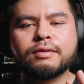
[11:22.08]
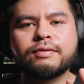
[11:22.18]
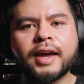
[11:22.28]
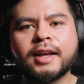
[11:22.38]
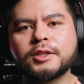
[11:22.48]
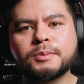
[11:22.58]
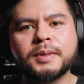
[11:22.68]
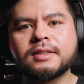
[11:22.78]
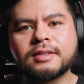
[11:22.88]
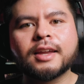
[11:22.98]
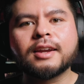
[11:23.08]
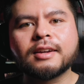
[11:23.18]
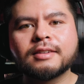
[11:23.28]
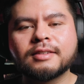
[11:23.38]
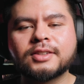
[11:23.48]
fan speed setting.
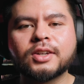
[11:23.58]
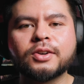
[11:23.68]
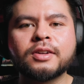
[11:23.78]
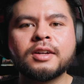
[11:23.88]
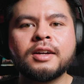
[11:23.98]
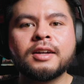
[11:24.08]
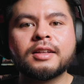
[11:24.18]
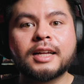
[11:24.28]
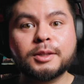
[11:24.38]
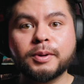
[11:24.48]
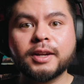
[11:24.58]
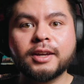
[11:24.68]
So that's pretty